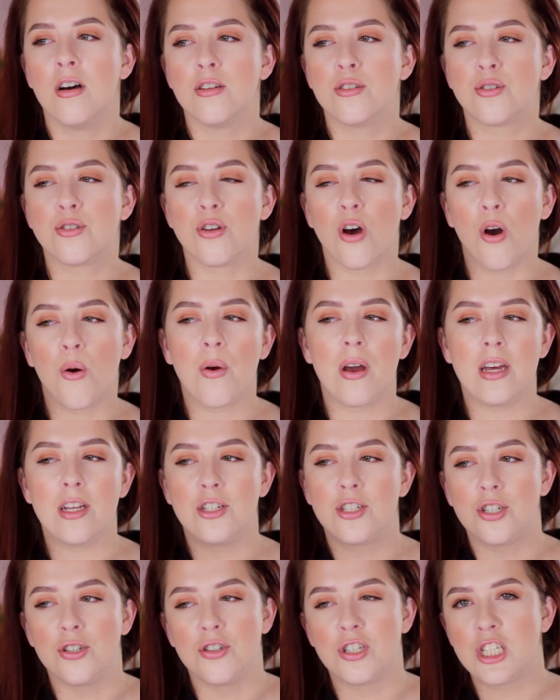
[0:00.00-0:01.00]
so
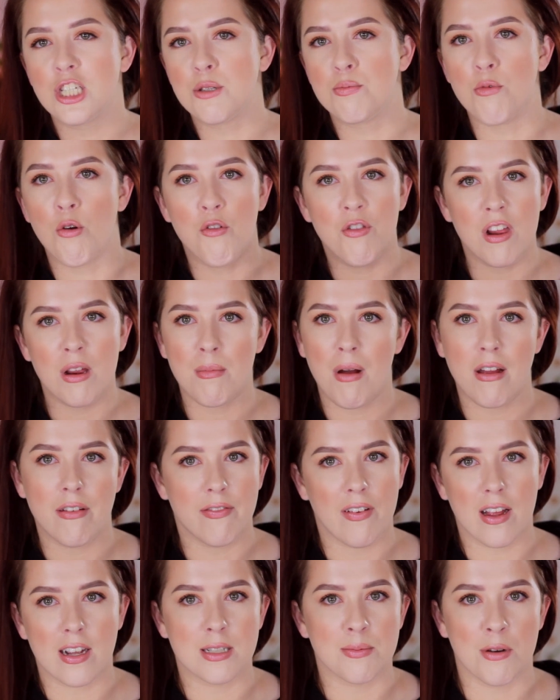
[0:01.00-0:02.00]
into smoothing my
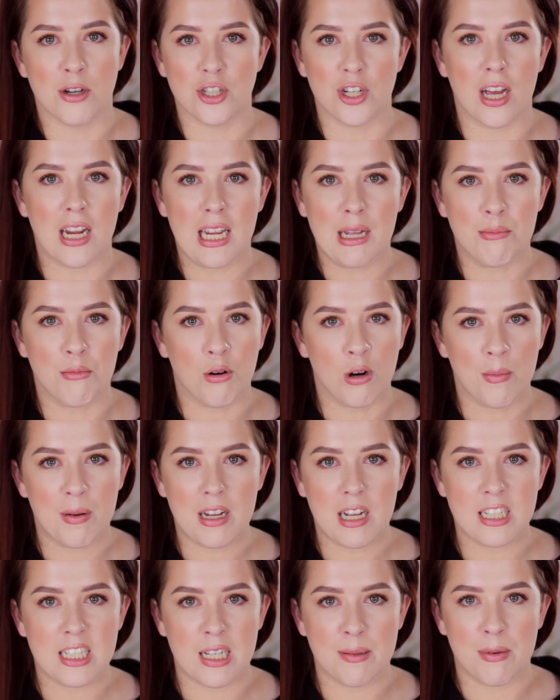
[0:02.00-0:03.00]
face much anymore
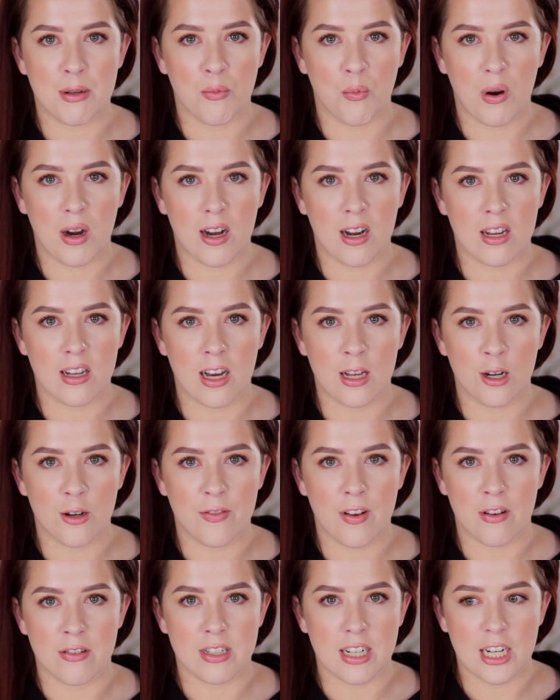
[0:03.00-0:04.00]
because I've been wearing lighter
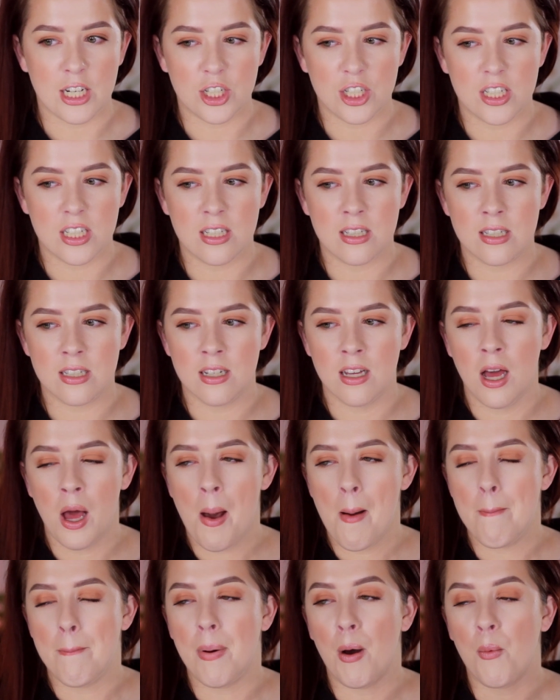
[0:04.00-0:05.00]
foundations.
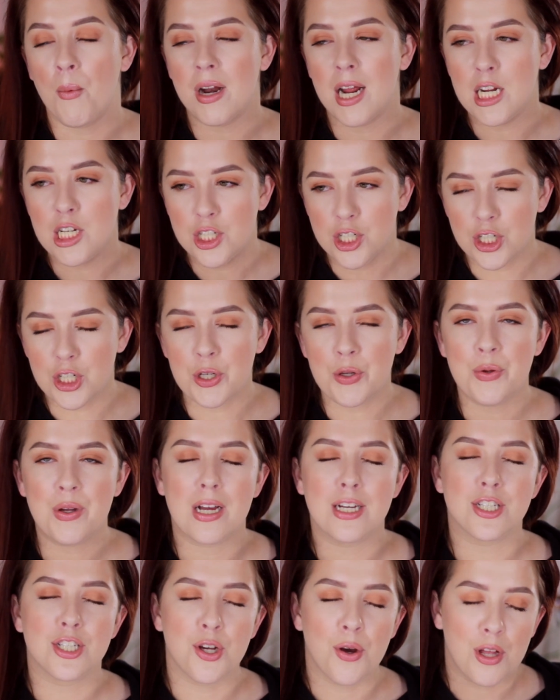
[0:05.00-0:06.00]
But when I do,
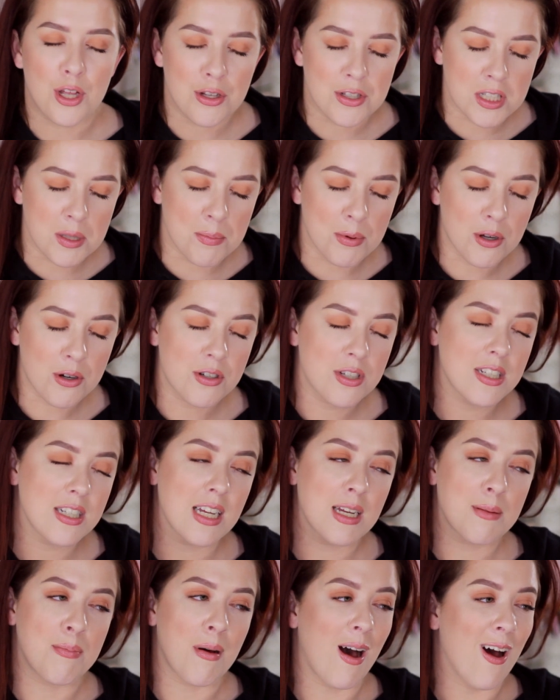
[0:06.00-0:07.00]
you guys know I use the blur
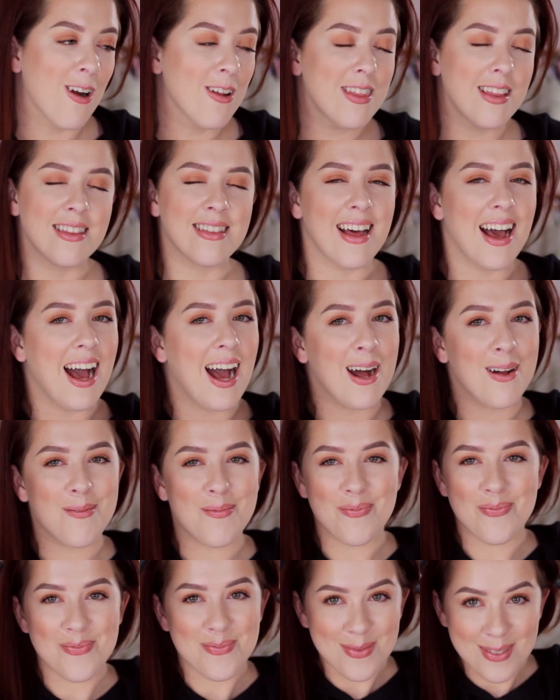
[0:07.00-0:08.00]
stick. But other than that,
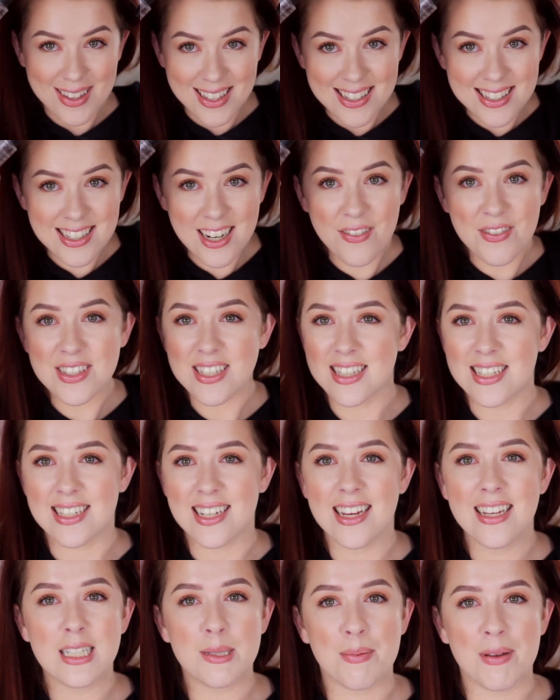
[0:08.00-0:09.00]
this stuff is the
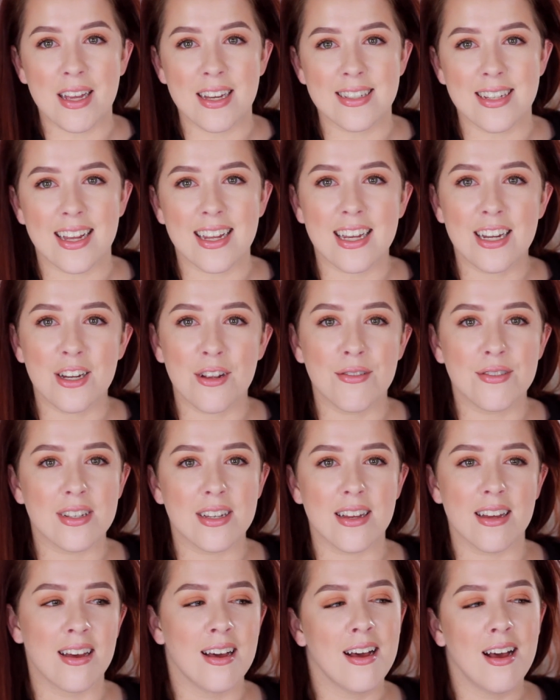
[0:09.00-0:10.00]
tits because I can use
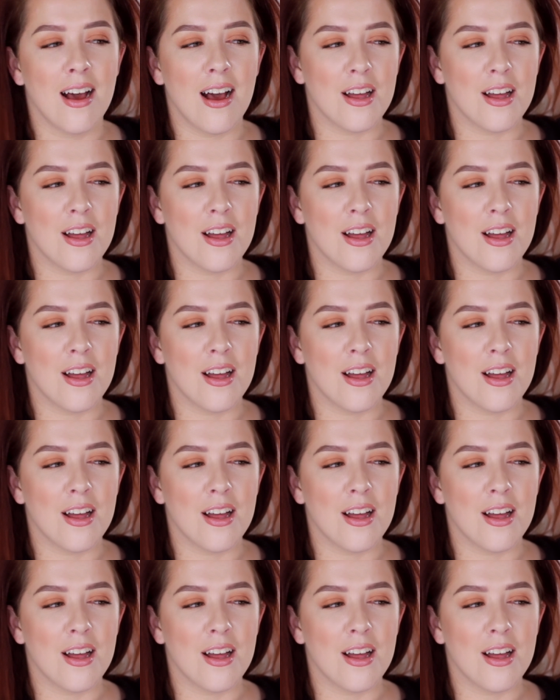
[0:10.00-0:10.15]
it,